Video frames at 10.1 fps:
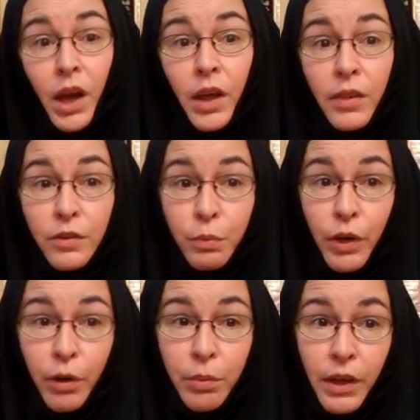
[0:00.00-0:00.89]
This
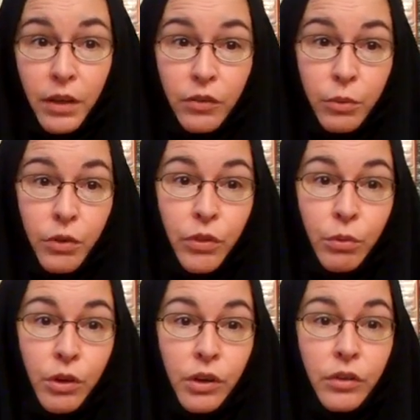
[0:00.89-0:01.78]
prayer begins with the
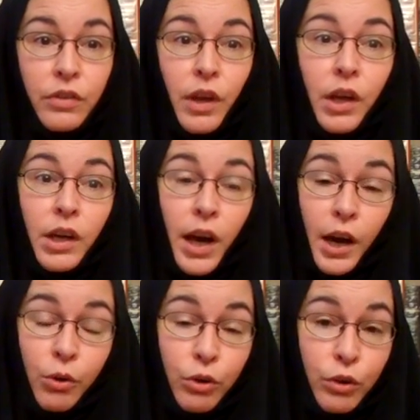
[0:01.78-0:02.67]
words,
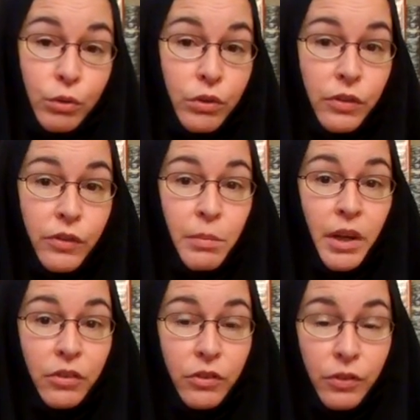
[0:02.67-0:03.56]
"Now you
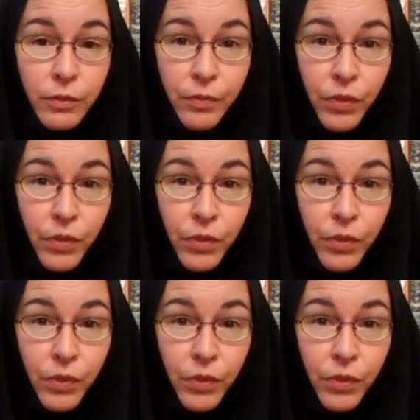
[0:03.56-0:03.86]
dismiss."